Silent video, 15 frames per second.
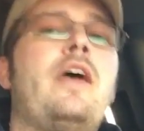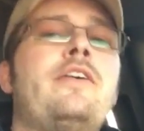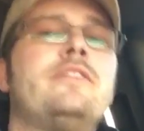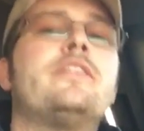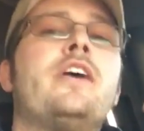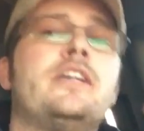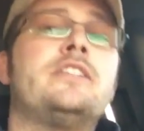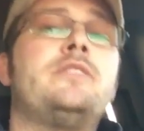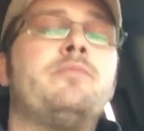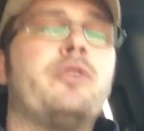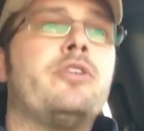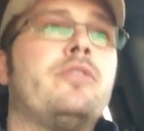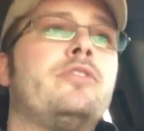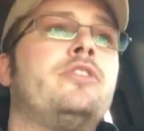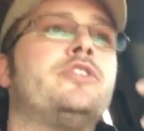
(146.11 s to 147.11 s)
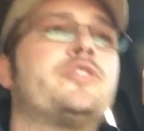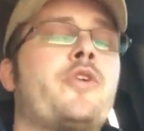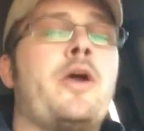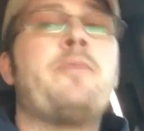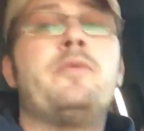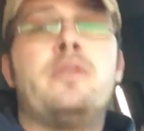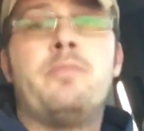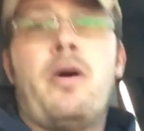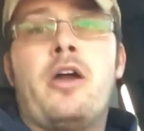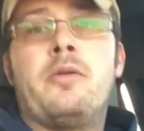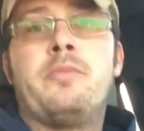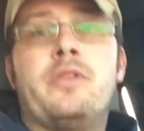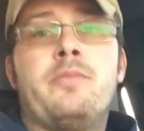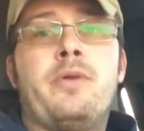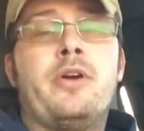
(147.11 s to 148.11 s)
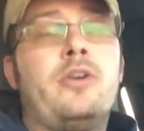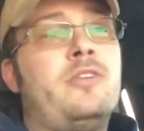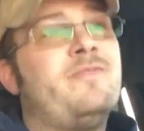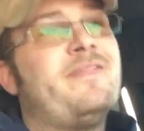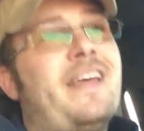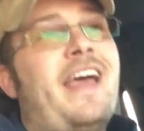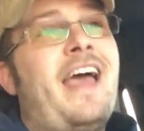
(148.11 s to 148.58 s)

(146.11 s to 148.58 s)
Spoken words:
as a customer, you're scraping the bottom of the barrel.